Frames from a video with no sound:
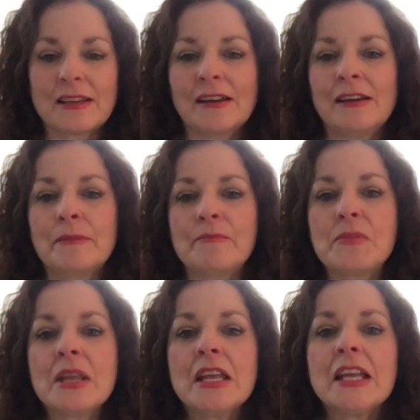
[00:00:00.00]

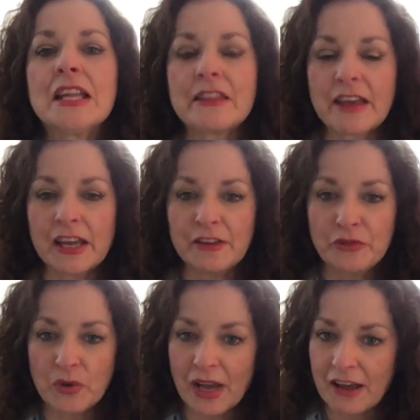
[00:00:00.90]
that if
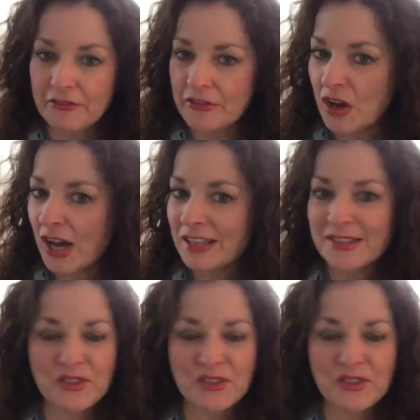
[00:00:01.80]
you have thoughts,